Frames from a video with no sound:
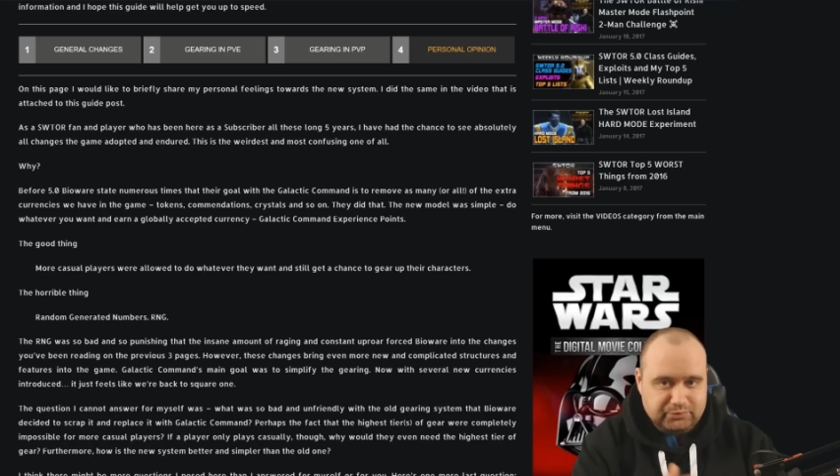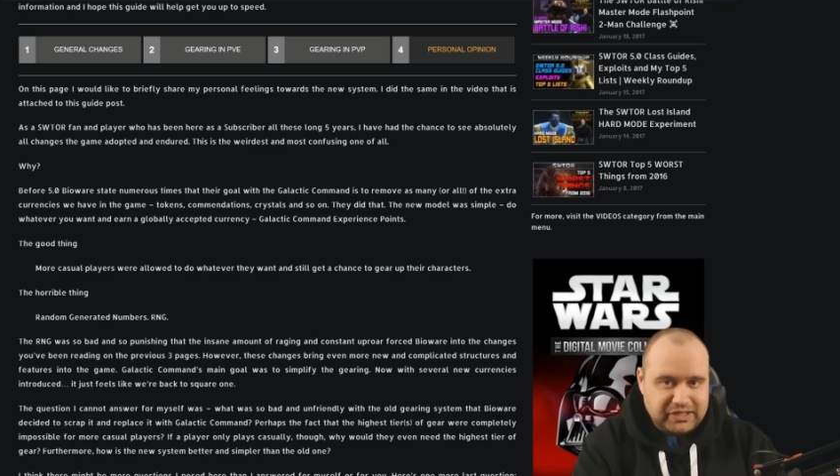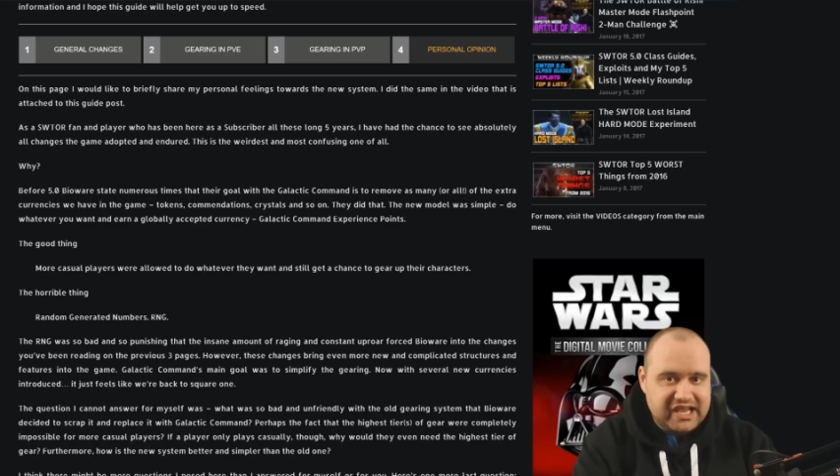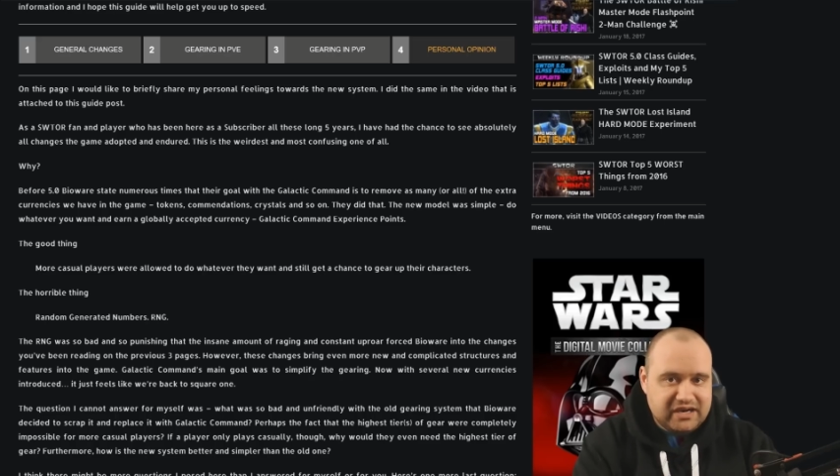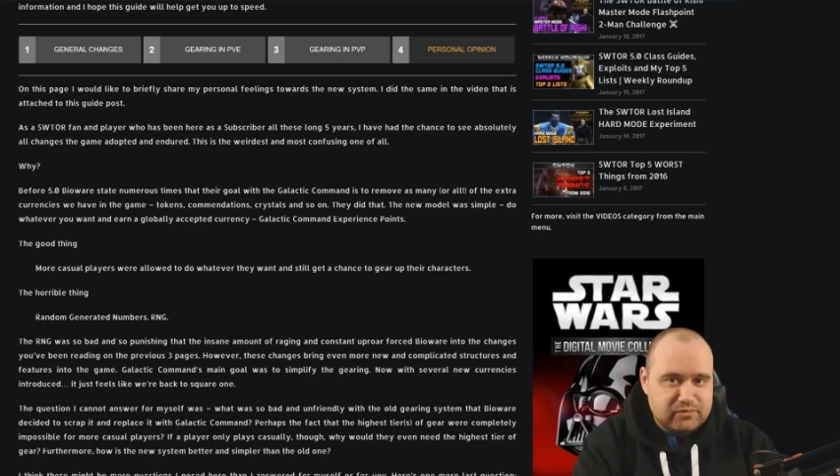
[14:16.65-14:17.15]

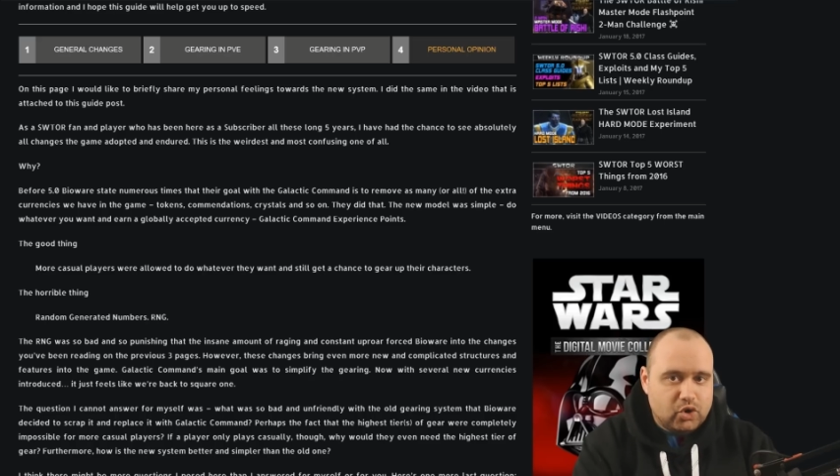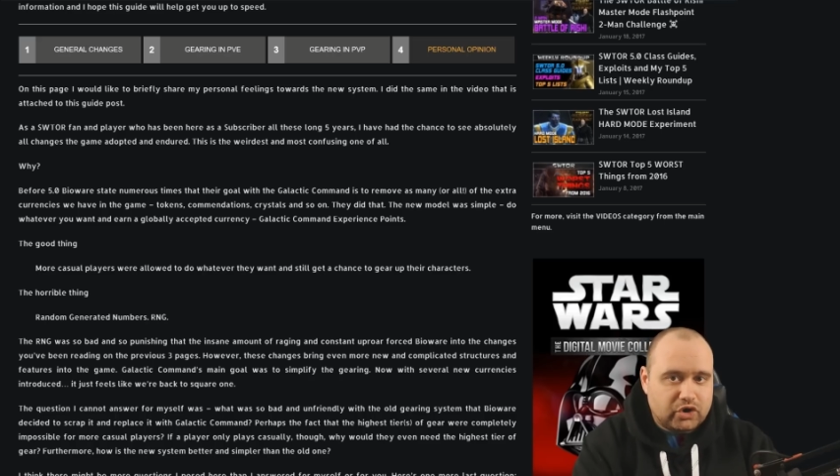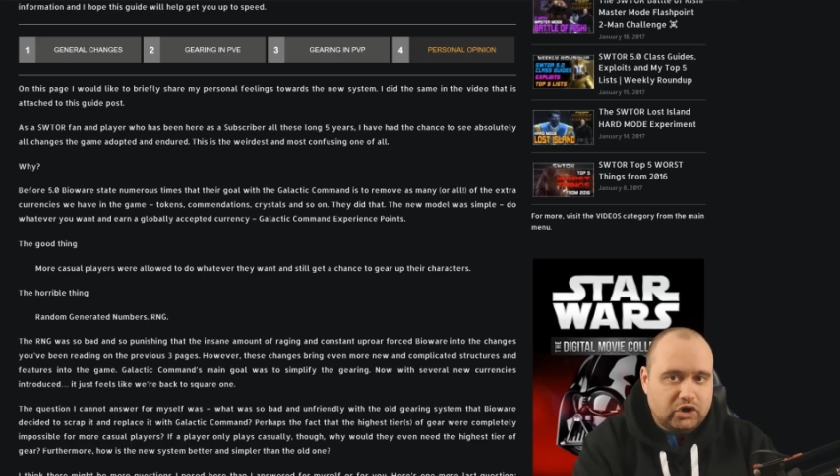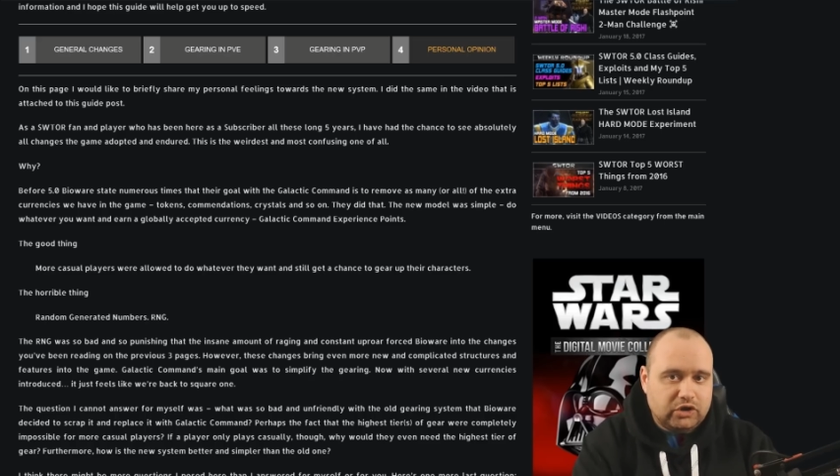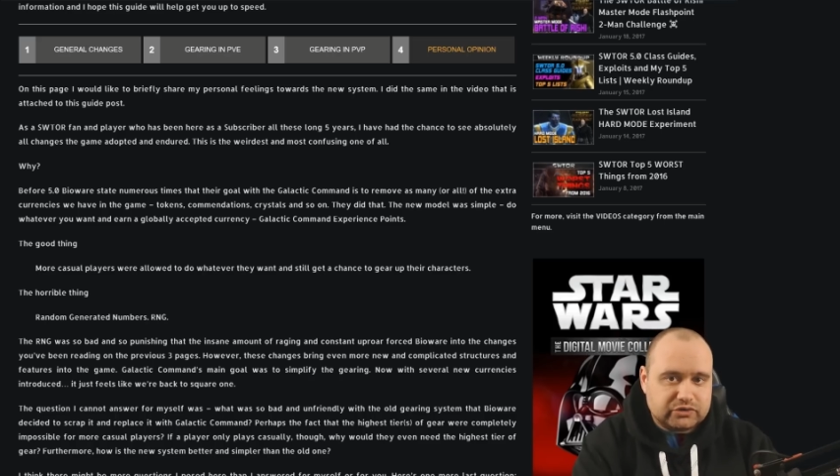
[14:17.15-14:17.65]
playing
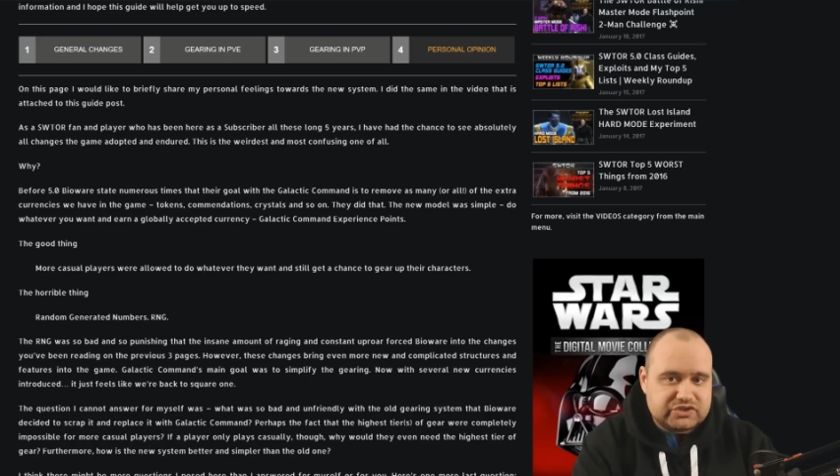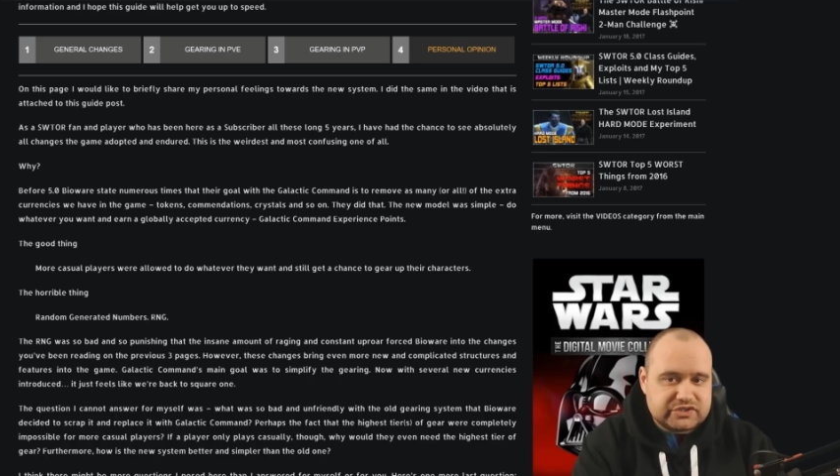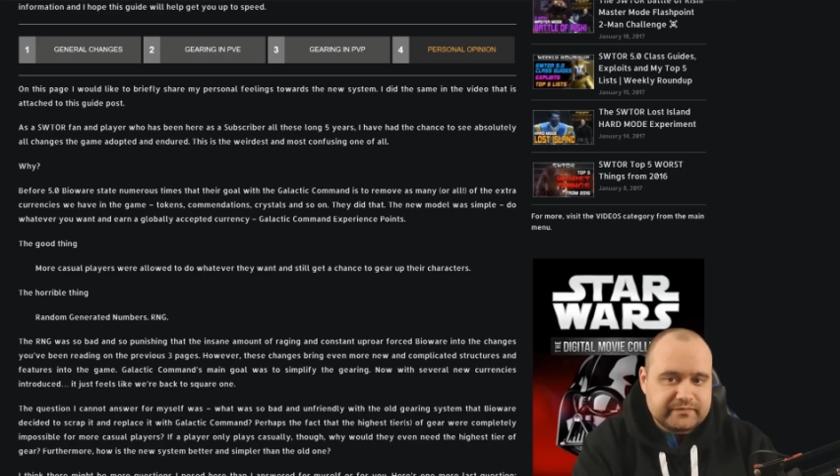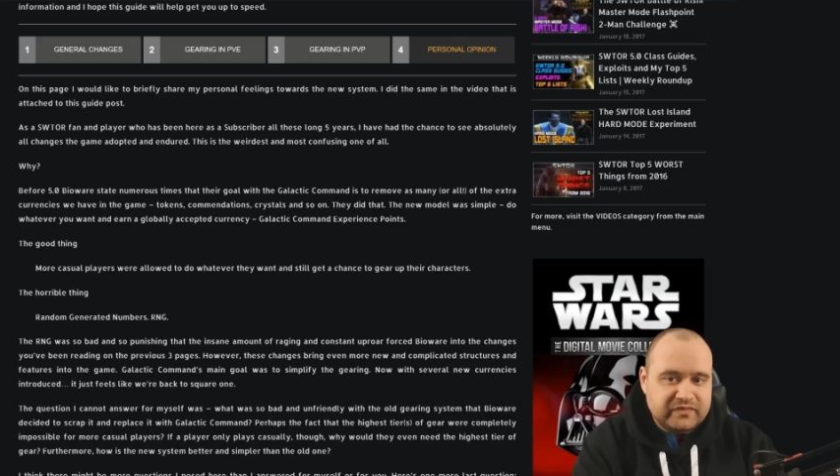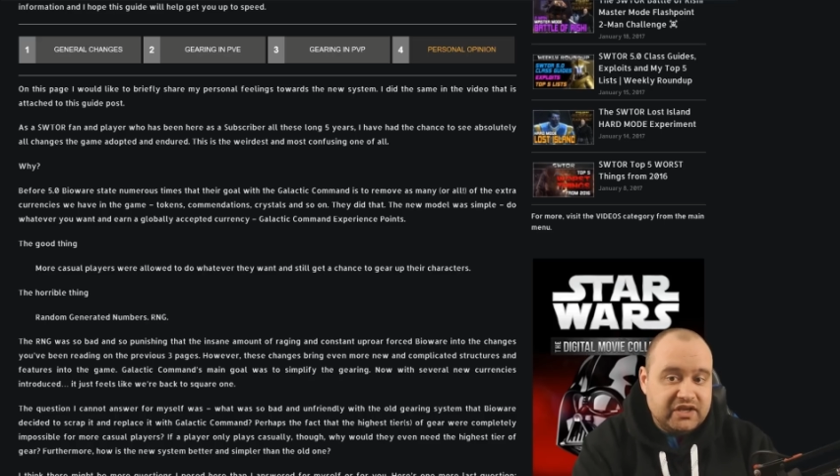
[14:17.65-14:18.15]
more alts.